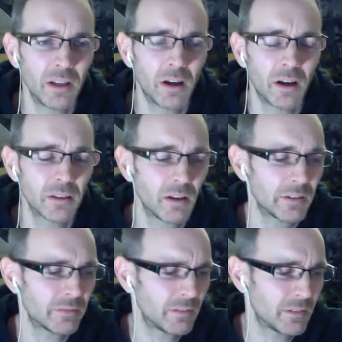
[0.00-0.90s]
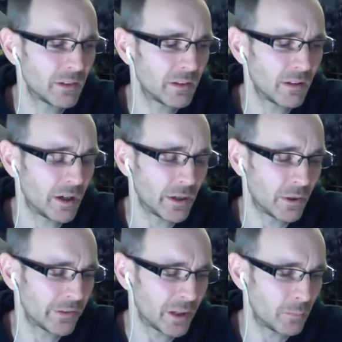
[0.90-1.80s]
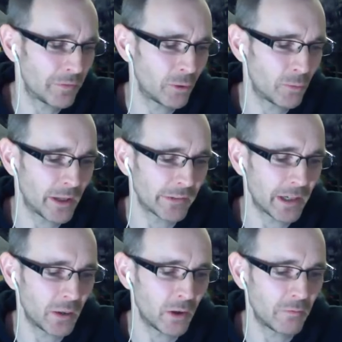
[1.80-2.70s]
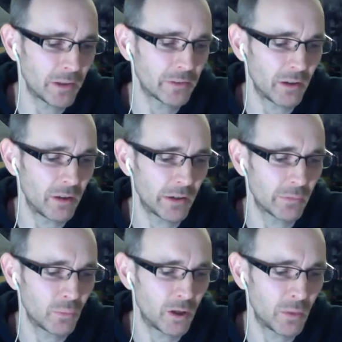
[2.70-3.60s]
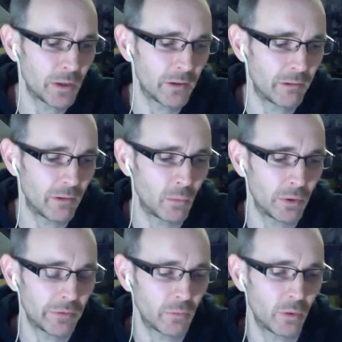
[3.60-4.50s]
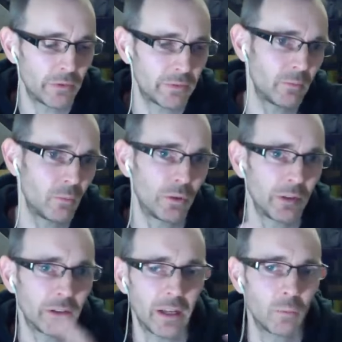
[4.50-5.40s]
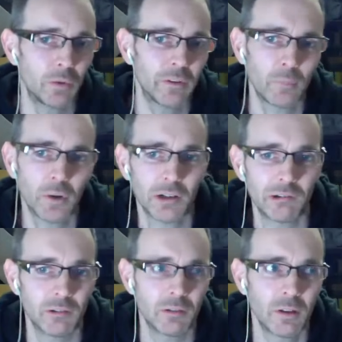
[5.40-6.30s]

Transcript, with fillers: I, I, I know I said it before, but that's how I visualized what I went through was, was, was a downward spiral.